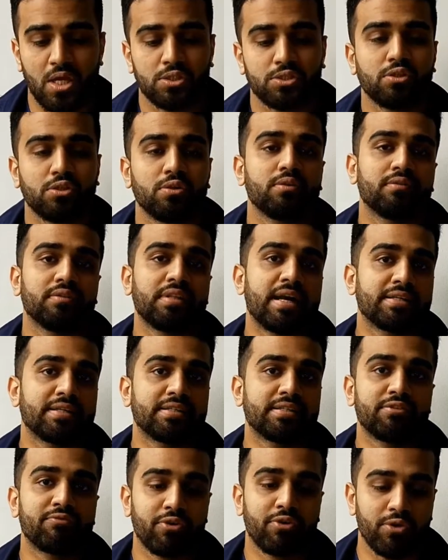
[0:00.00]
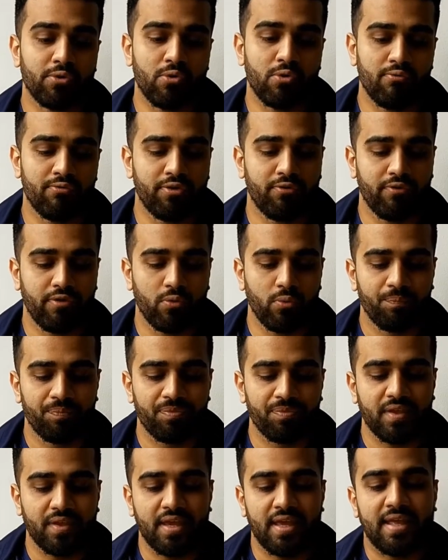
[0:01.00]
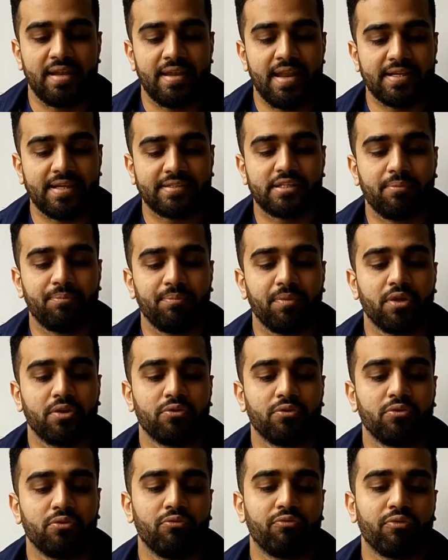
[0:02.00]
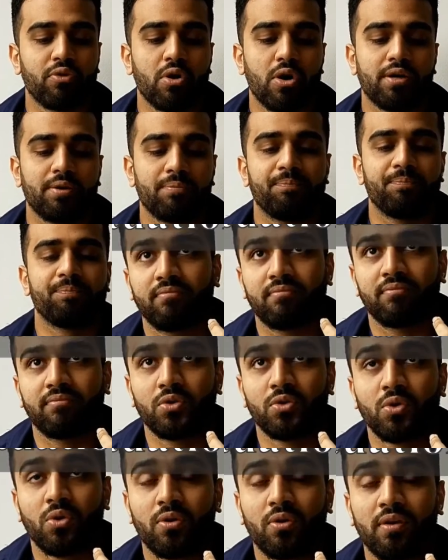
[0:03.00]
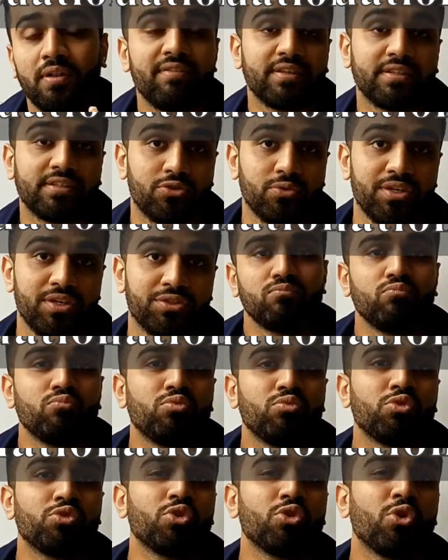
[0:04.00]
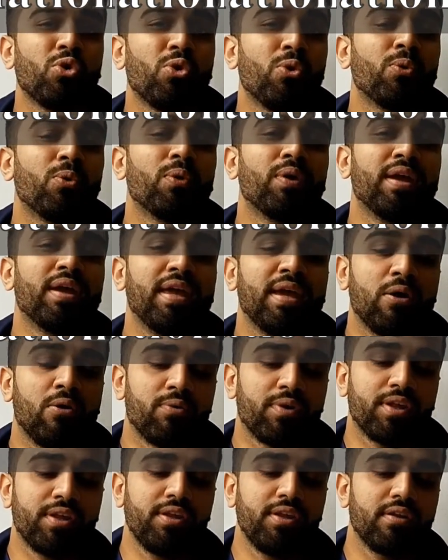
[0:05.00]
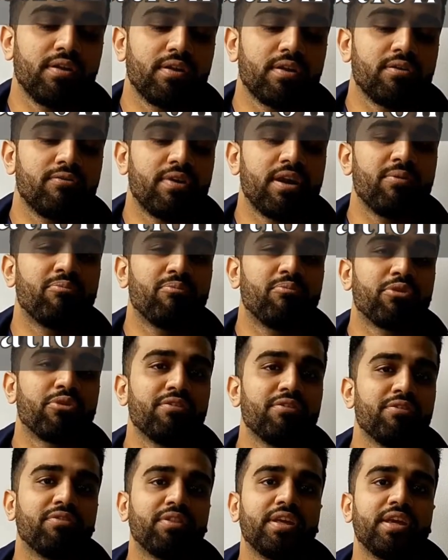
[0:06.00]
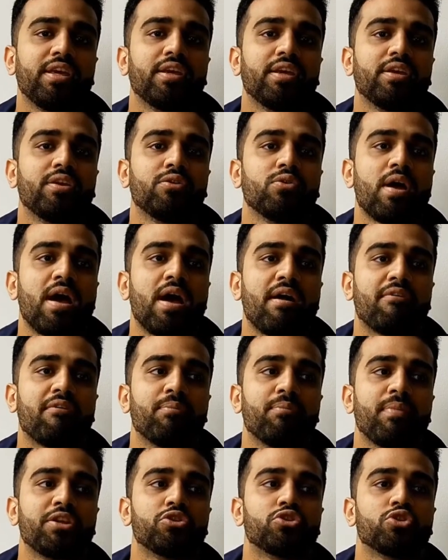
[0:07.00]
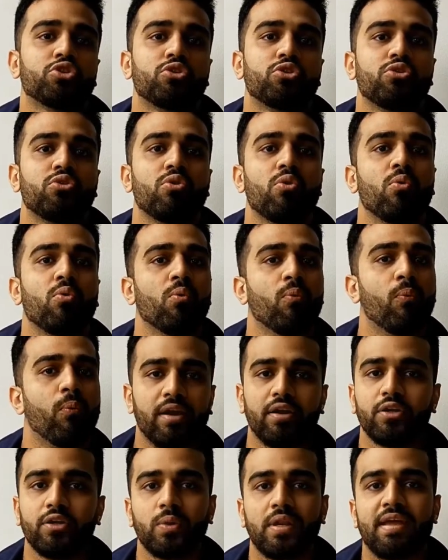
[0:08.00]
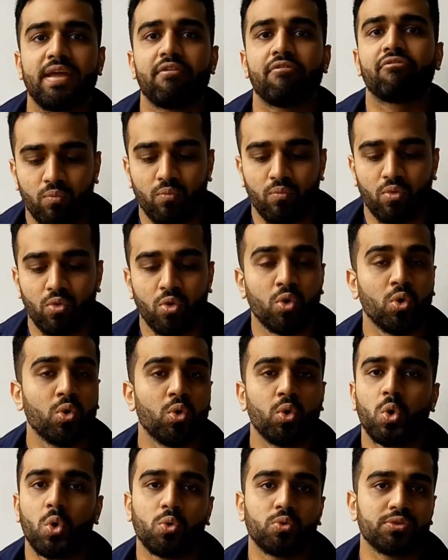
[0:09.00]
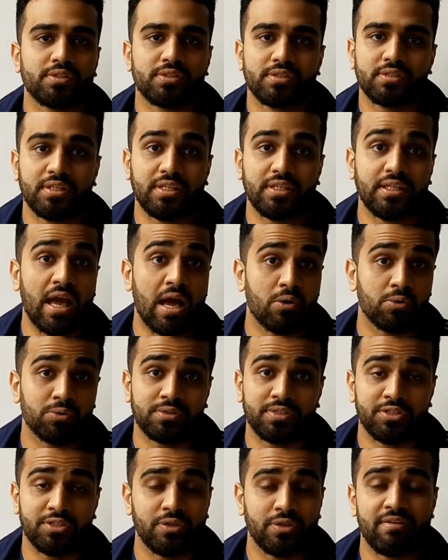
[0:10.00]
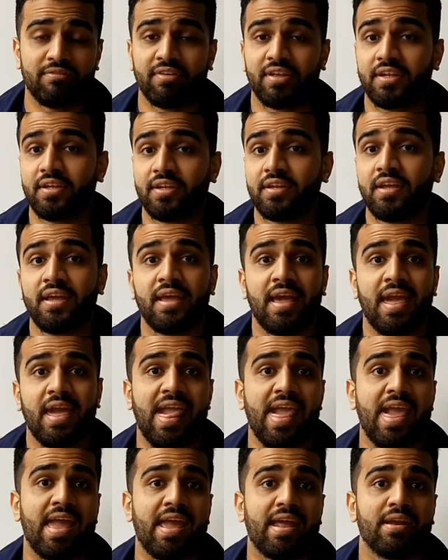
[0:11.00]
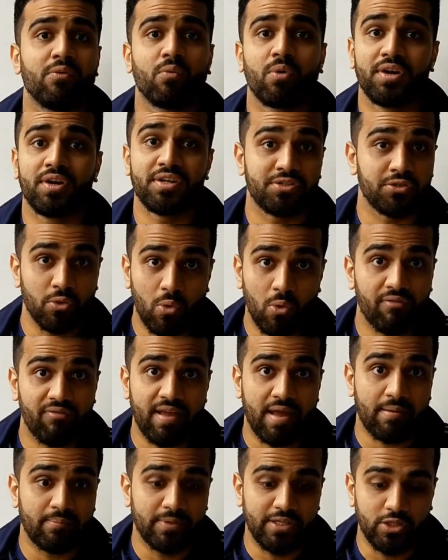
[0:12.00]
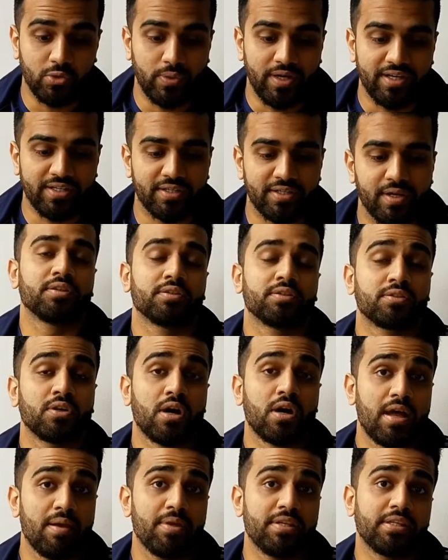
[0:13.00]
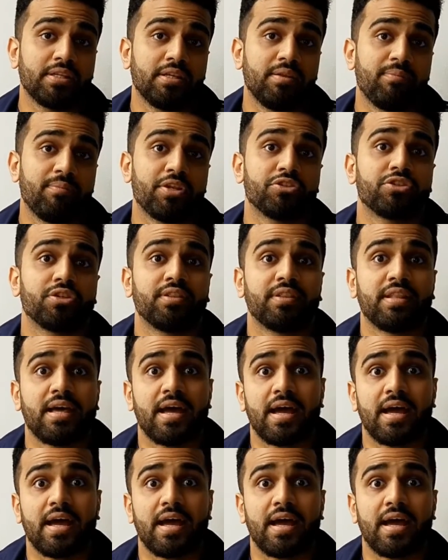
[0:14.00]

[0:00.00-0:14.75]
So that's it for your overview. Next up, you've got your living situation. So over here, very briefly, you have to mention where you live, who owns the house that you live in, and what is your family unit. So I basically mentioned